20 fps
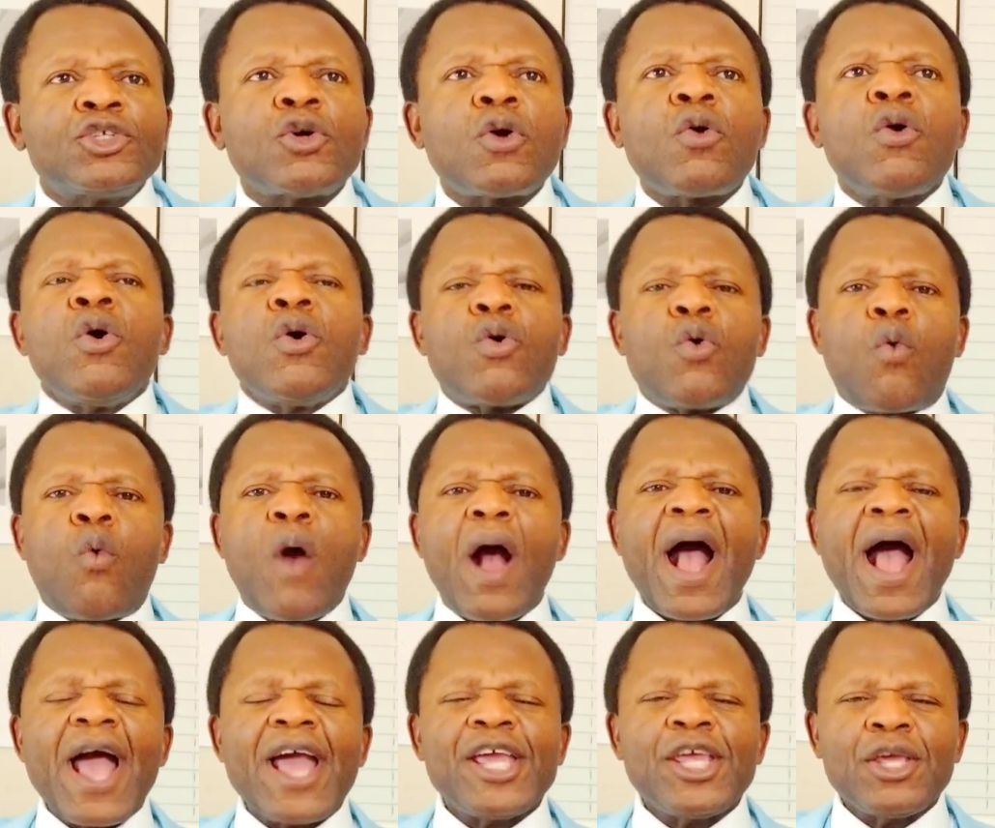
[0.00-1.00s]
So
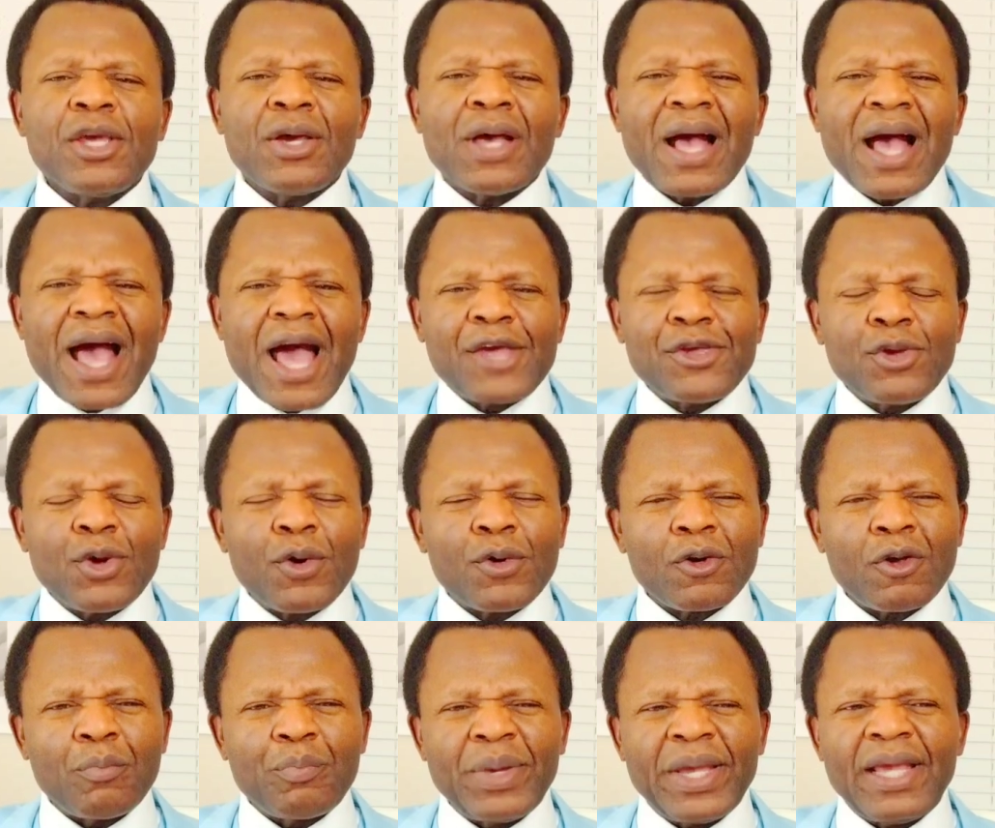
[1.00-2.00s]
why are you
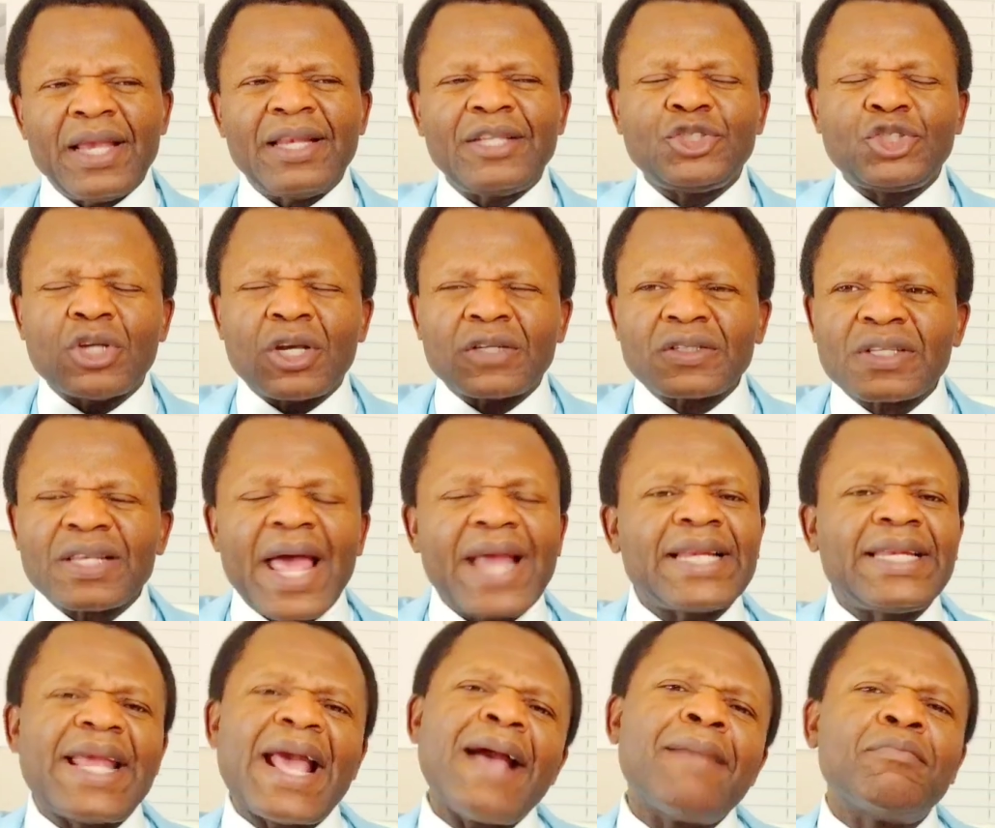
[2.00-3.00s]
going to be just
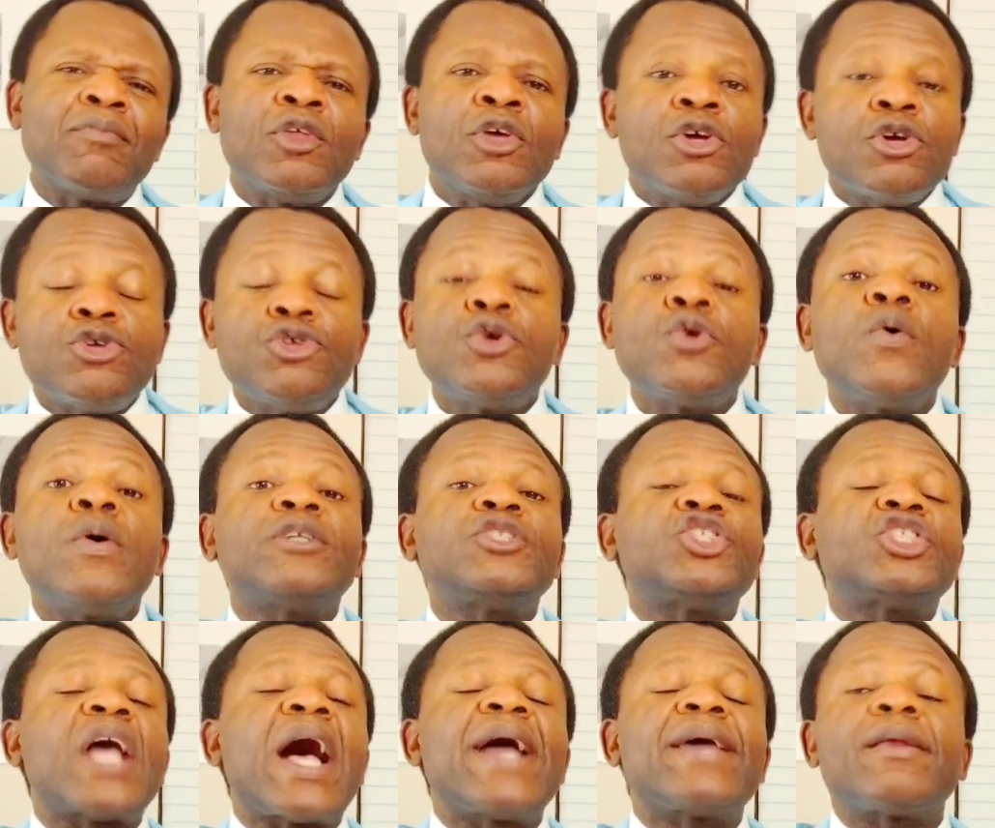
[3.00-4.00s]
like them, you
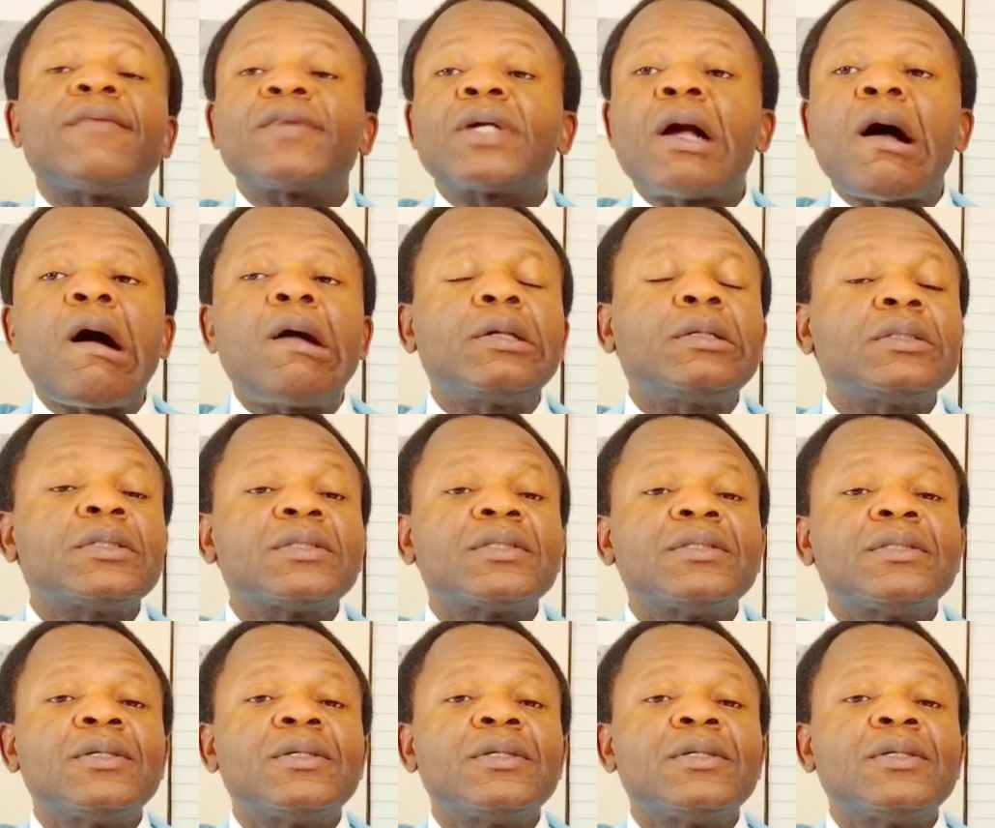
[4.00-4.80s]
child of God?